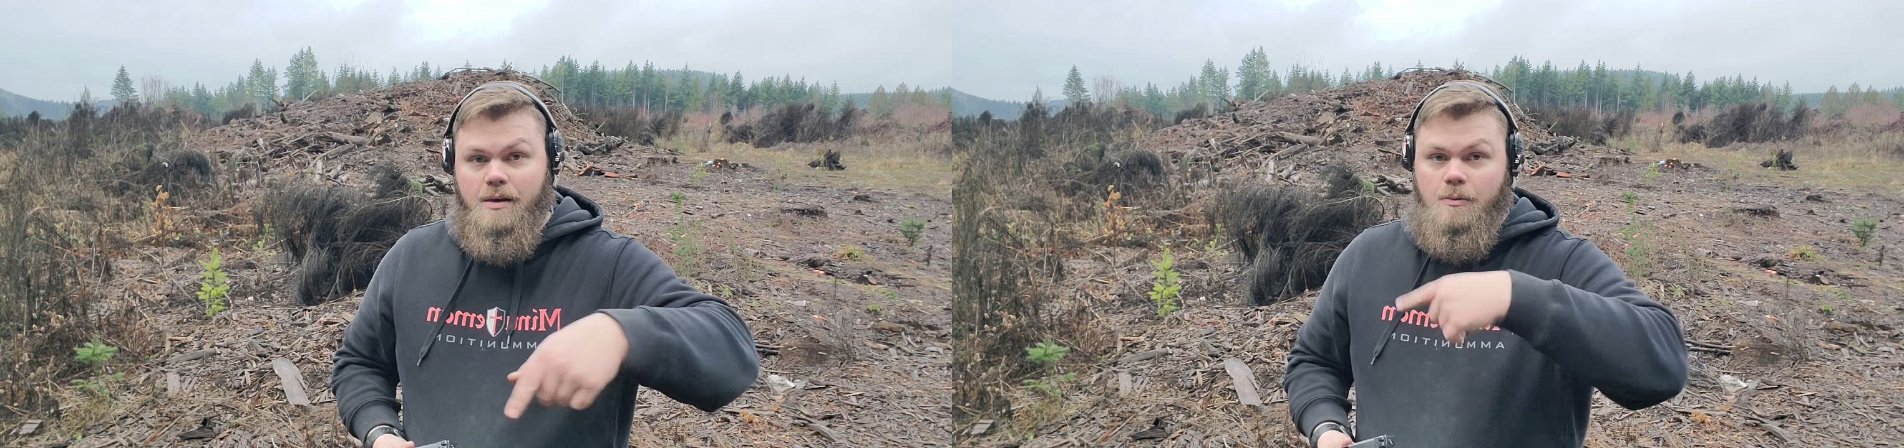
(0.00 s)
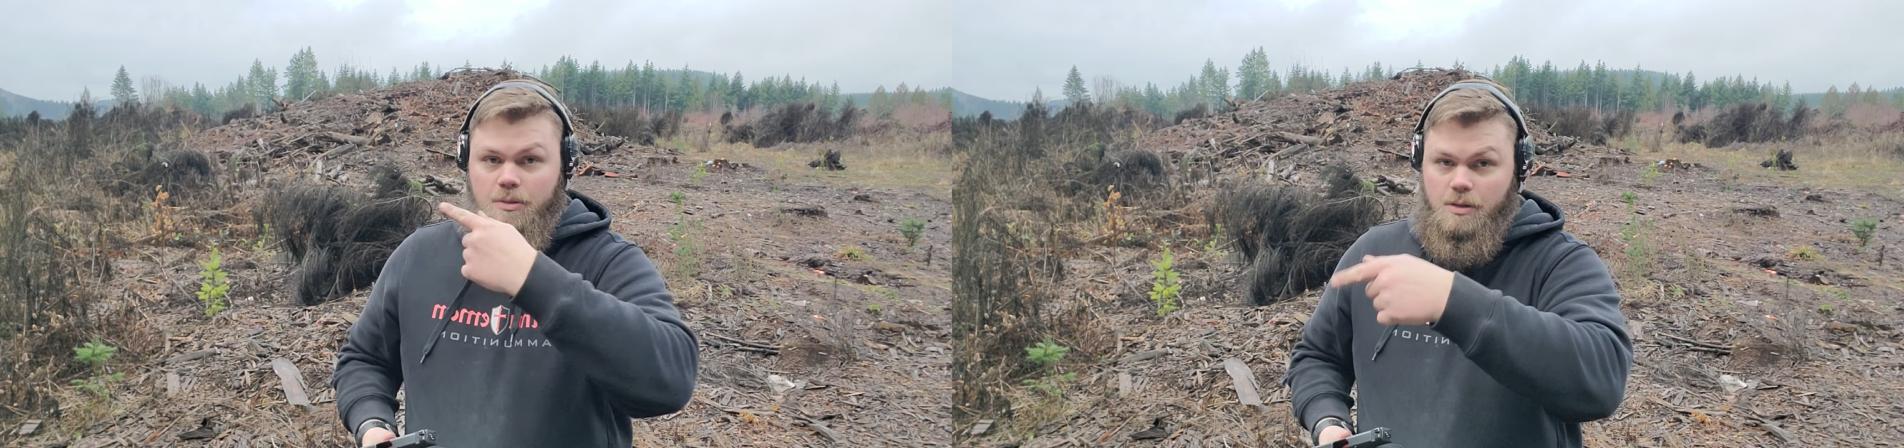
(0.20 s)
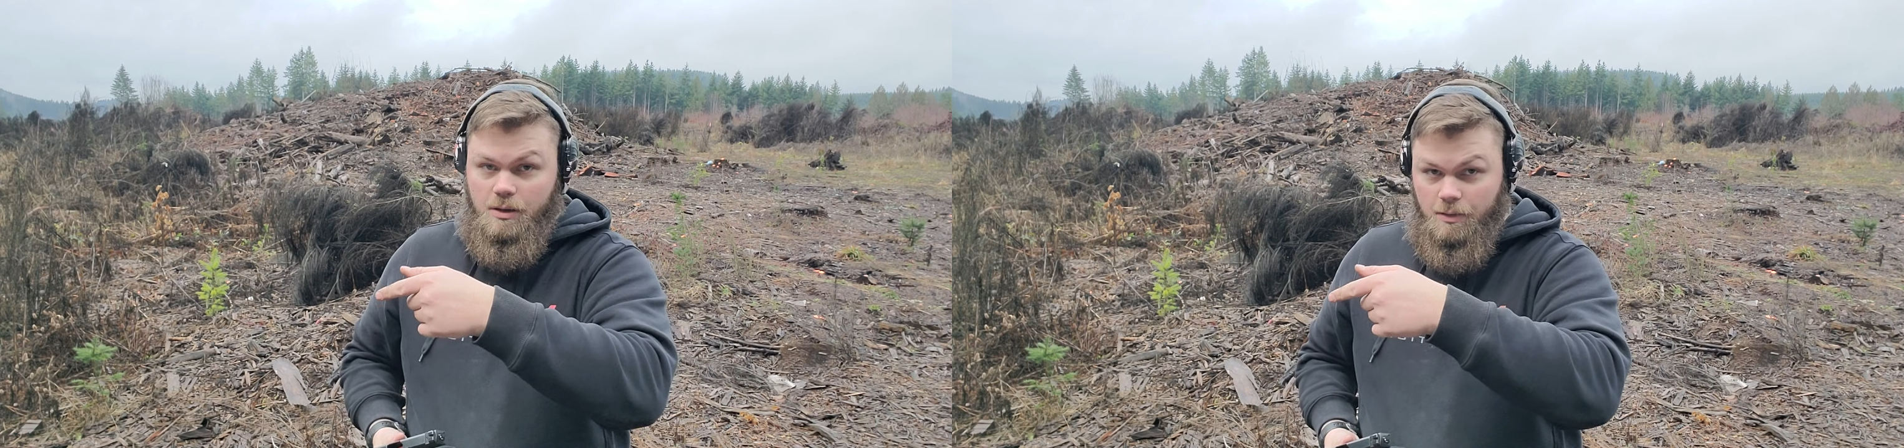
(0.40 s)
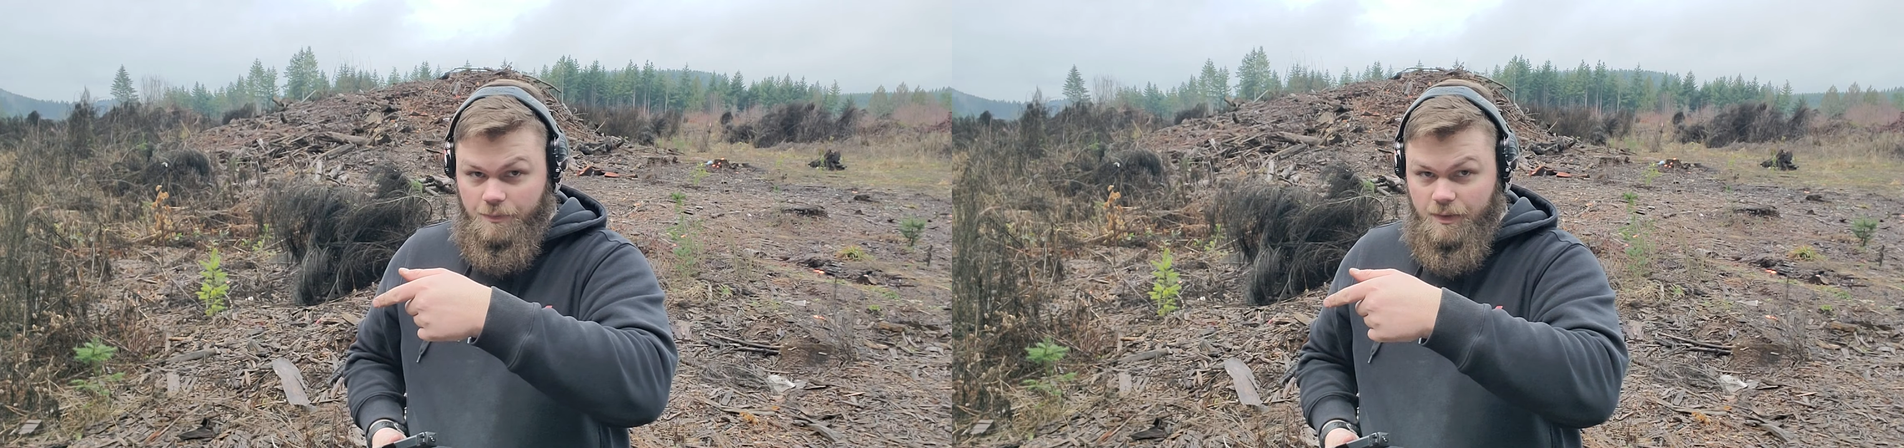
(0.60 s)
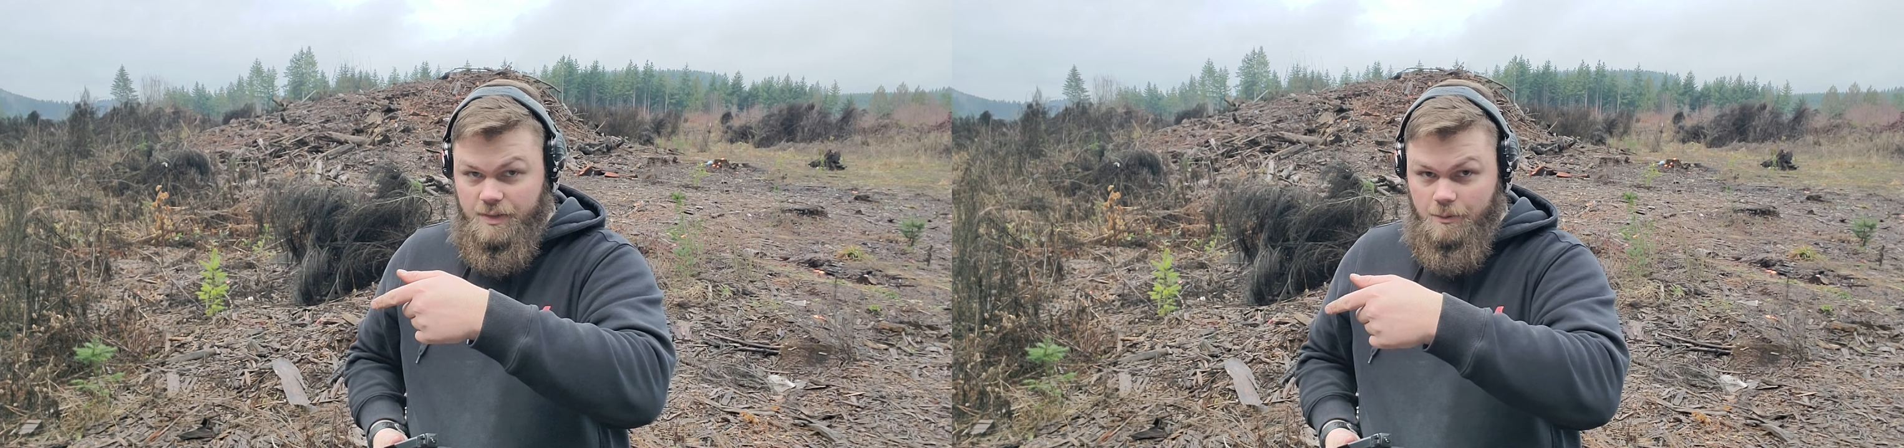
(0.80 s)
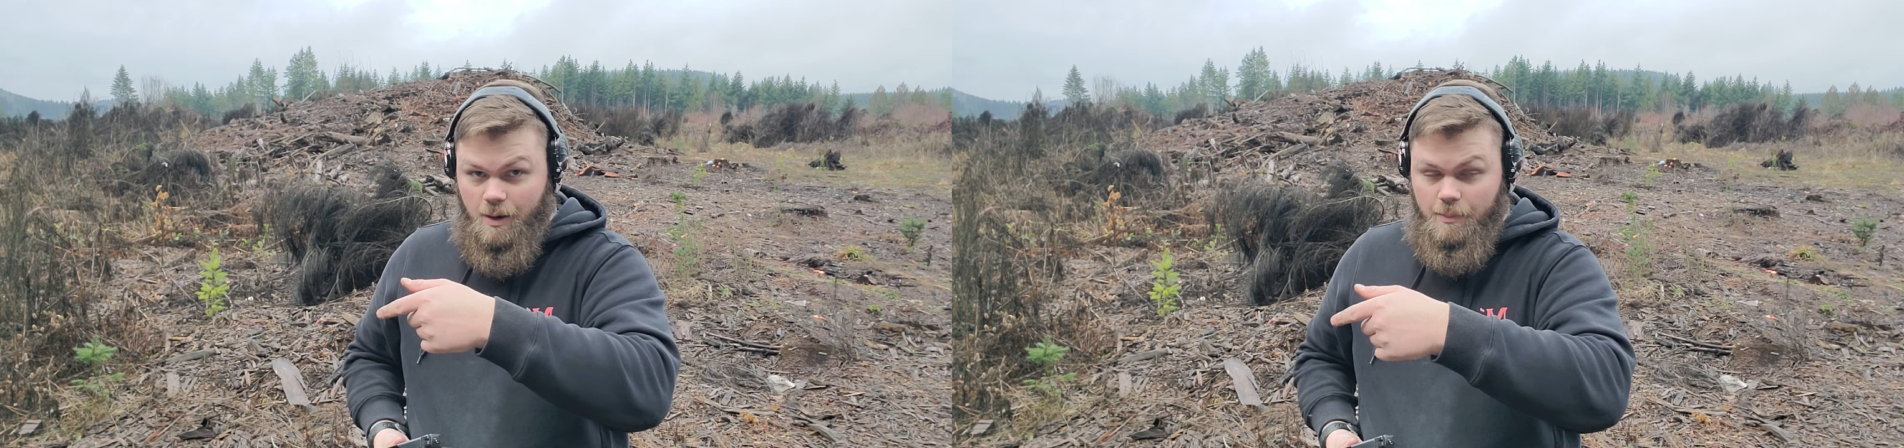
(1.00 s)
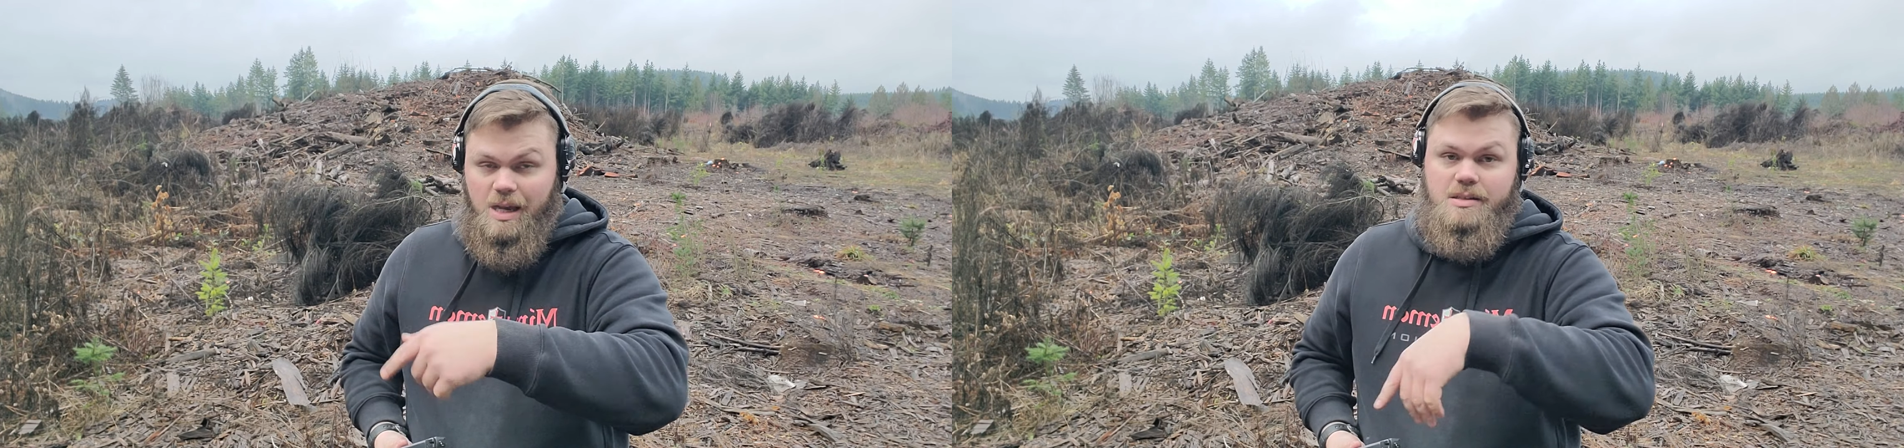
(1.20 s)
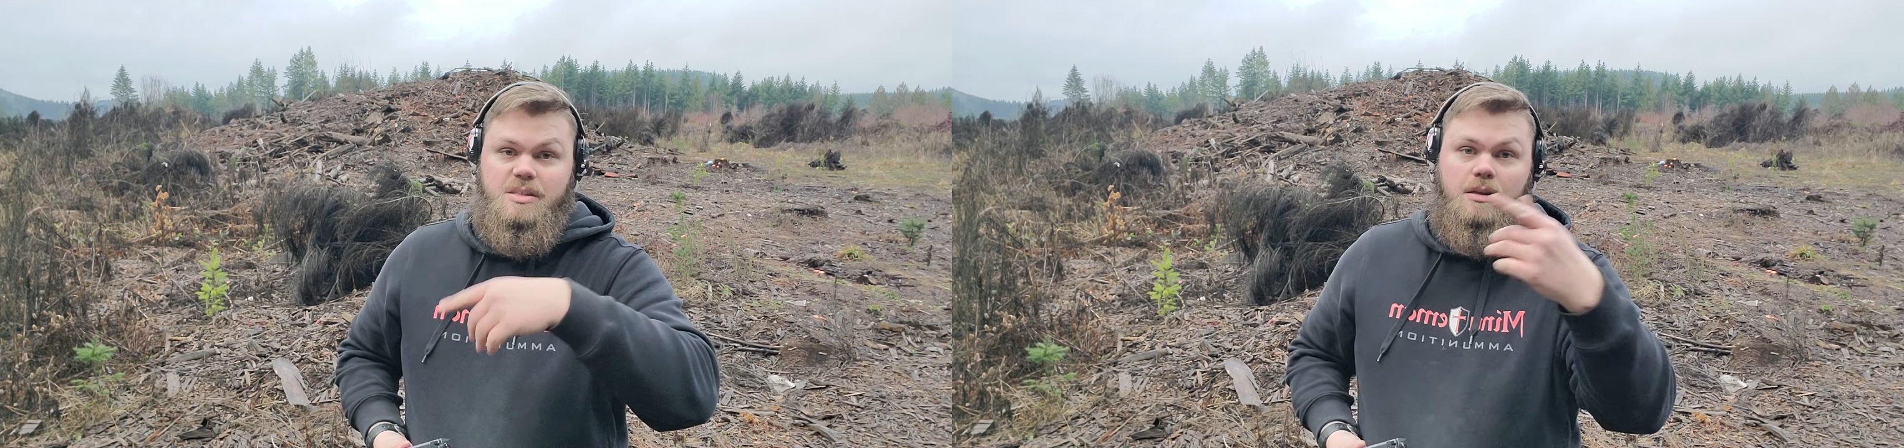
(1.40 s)
with the new 15-round
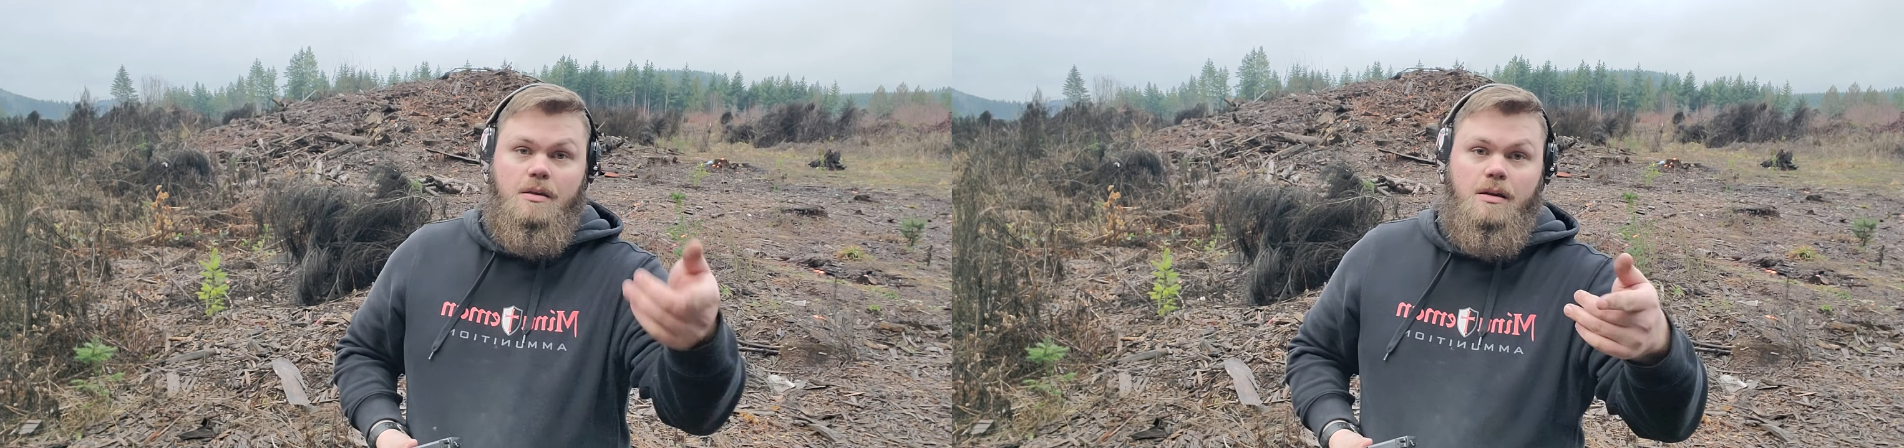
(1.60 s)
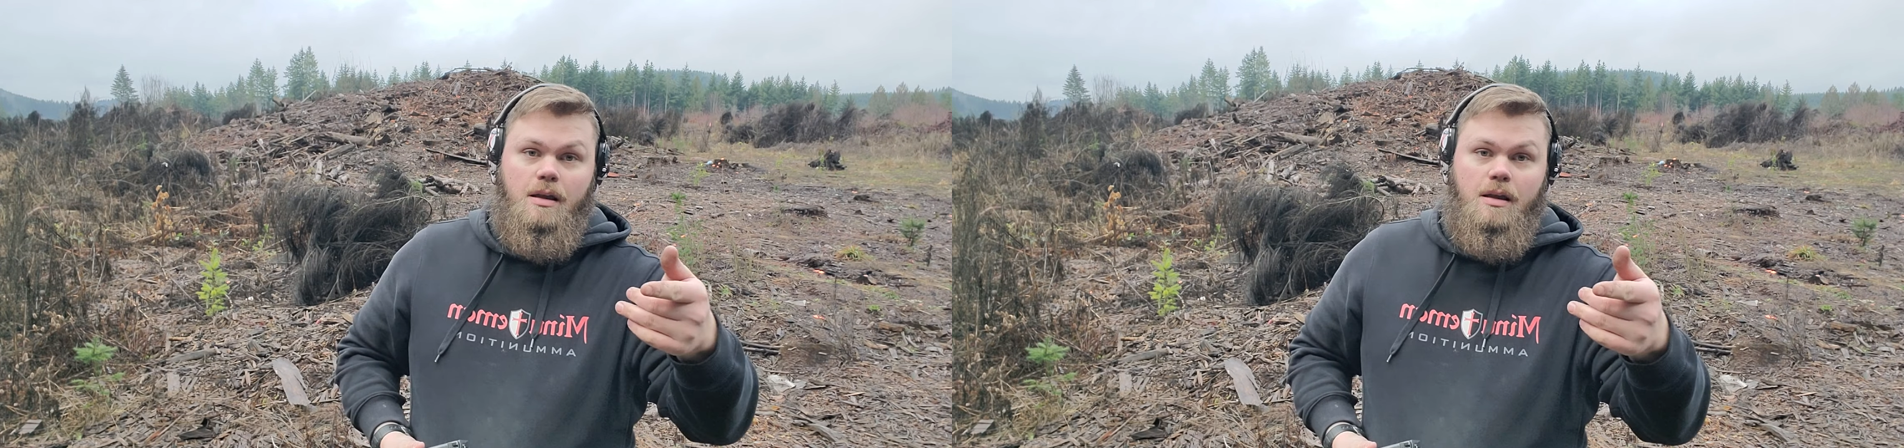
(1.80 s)
magazine,